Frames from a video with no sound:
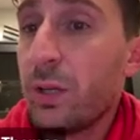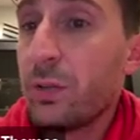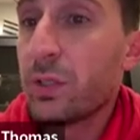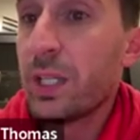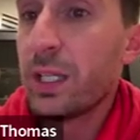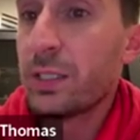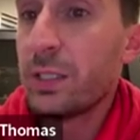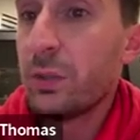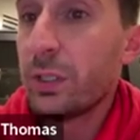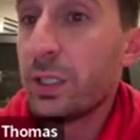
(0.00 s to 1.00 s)
If you're standing
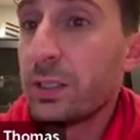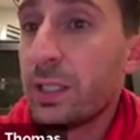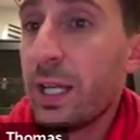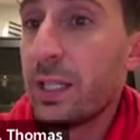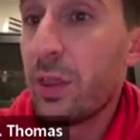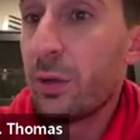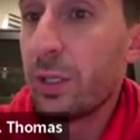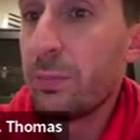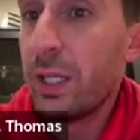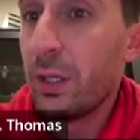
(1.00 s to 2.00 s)
still, you're going to stay at
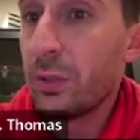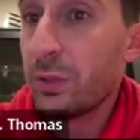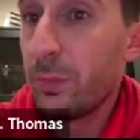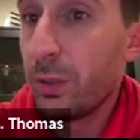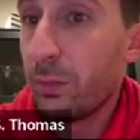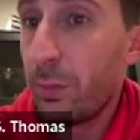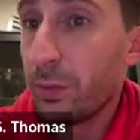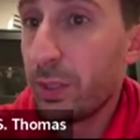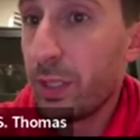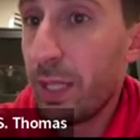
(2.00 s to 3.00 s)
30 meters. So I'm going to
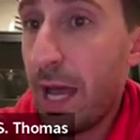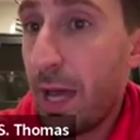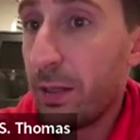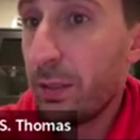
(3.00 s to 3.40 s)
represent that.